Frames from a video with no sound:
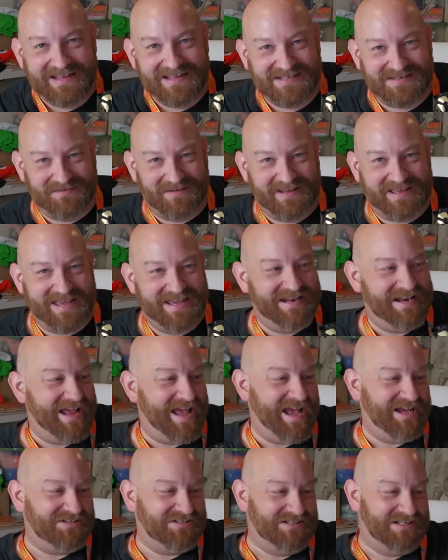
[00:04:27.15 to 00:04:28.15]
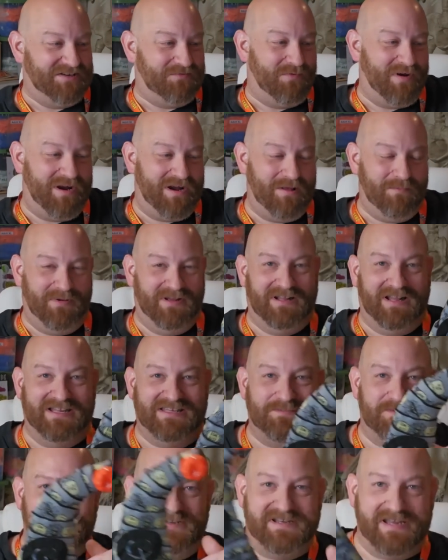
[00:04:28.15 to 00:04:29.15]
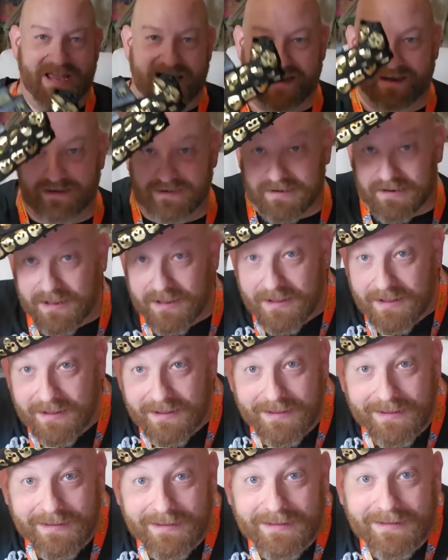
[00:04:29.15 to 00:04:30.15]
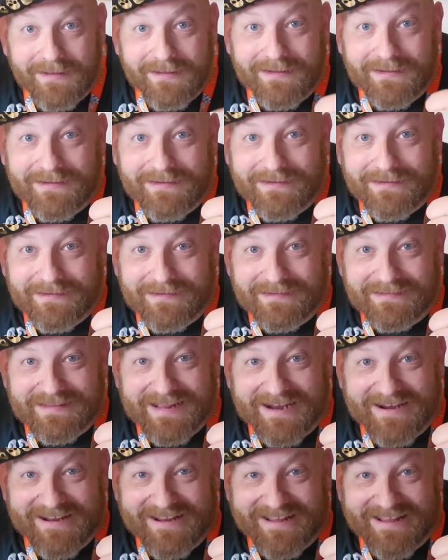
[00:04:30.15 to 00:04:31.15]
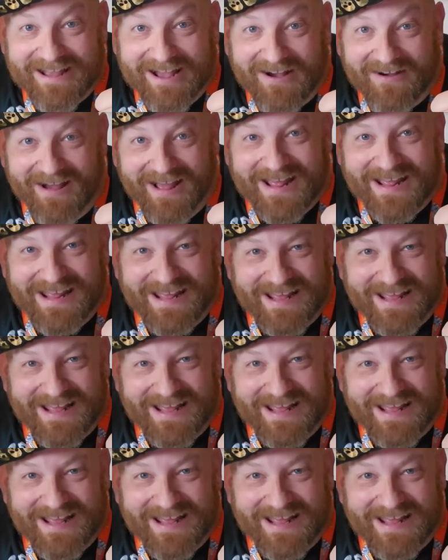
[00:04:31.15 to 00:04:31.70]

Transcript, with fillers: So I can't actually wear it, but let's pretend. There you go.